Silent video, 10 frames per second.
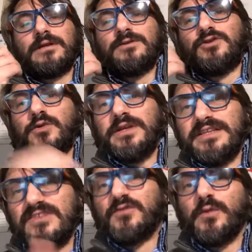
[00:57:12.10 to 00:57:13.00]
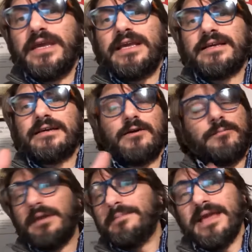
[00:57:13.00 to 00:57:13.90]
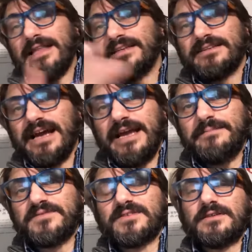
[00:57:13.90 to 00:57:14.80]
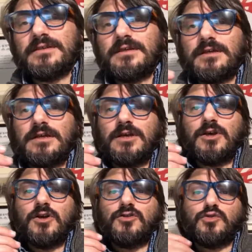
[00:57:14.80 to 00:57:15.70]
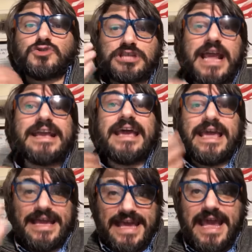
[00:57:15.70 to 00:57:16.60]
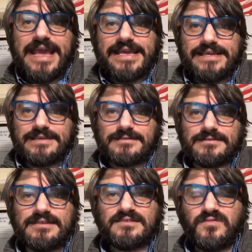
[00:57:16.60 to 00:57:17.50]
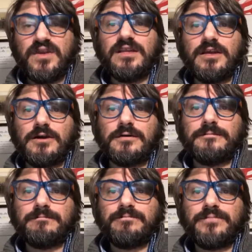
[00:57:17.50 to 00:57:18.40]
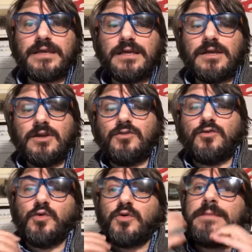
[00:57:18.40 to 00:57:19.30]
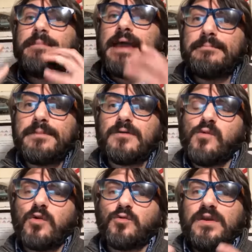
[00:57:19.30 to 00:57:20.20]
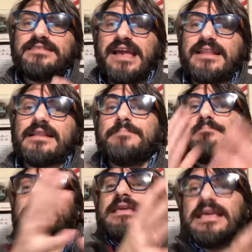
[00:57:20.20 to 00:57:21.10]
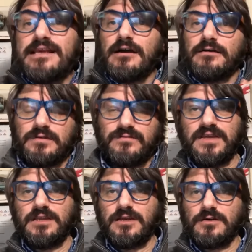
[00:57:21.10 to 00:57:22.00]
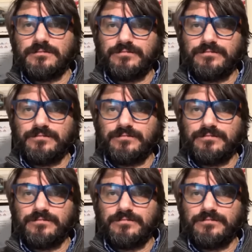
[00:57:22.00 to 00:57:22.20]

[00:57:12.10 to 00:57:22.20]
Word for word: during this week, or maybe other times, to check again this video, to remember what we said at the beginning of the video,